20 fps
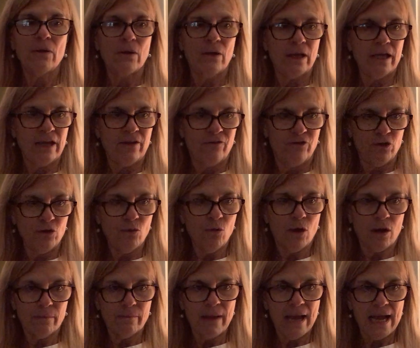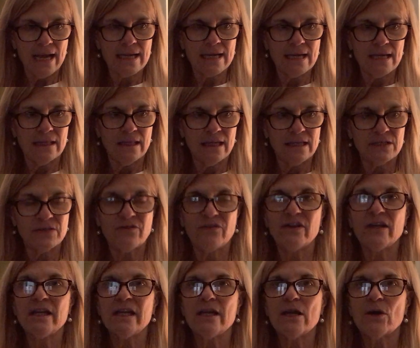if you are making these
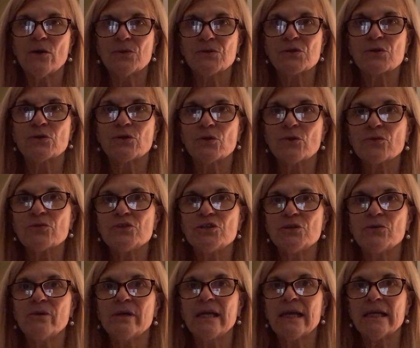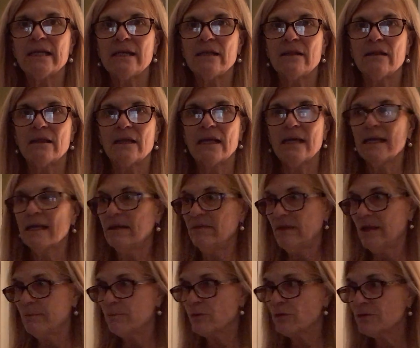videos or you're doing anything and
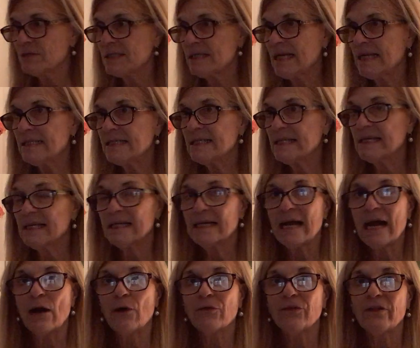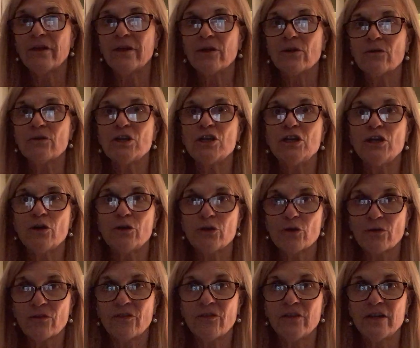then presenting it out there, you know,
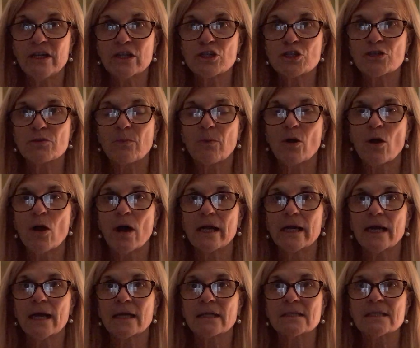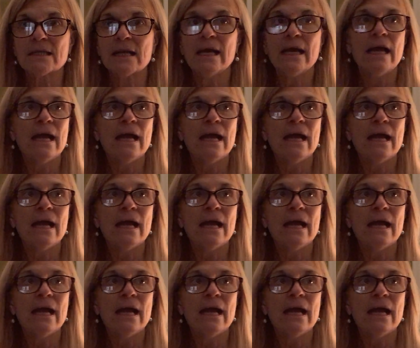your finished product,